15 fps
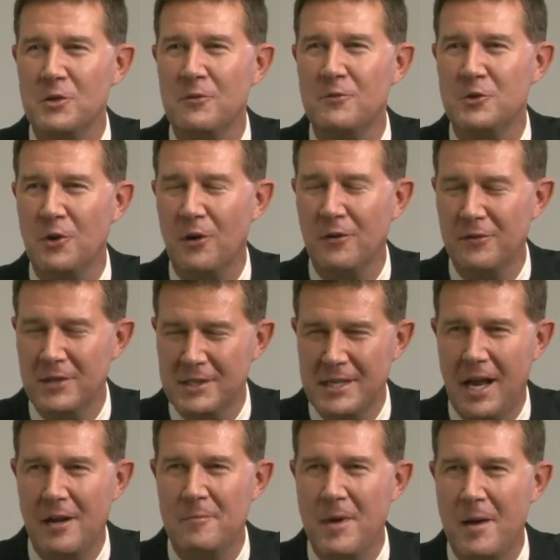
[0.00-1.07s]
who've served as
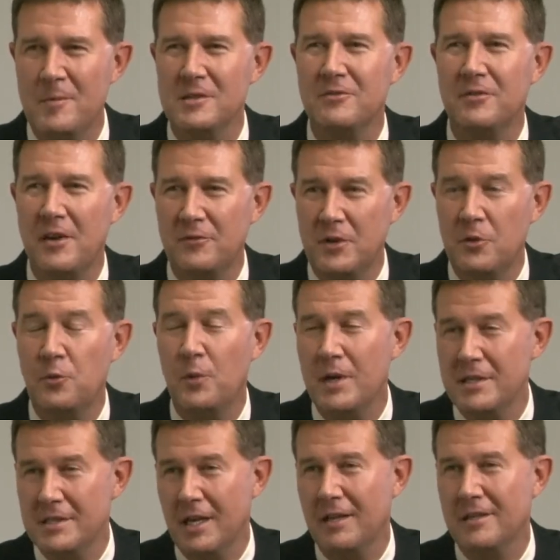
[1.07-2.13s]
Alabama's
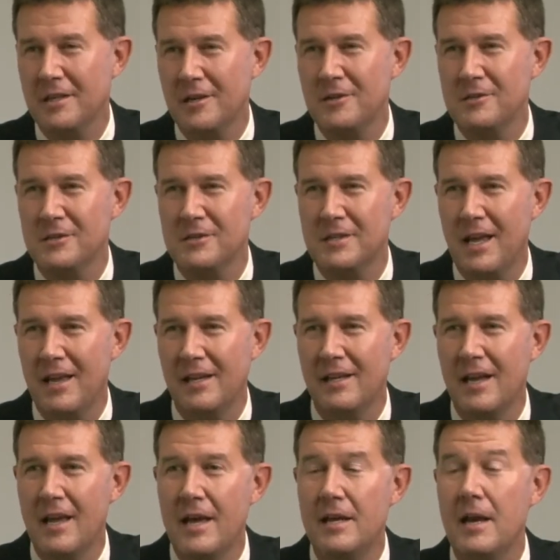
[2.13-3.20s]
53 Secretaries of State.
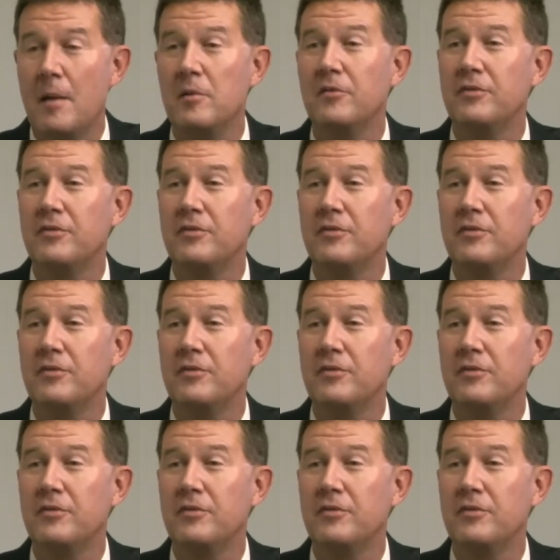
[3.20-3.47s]
Now I'm the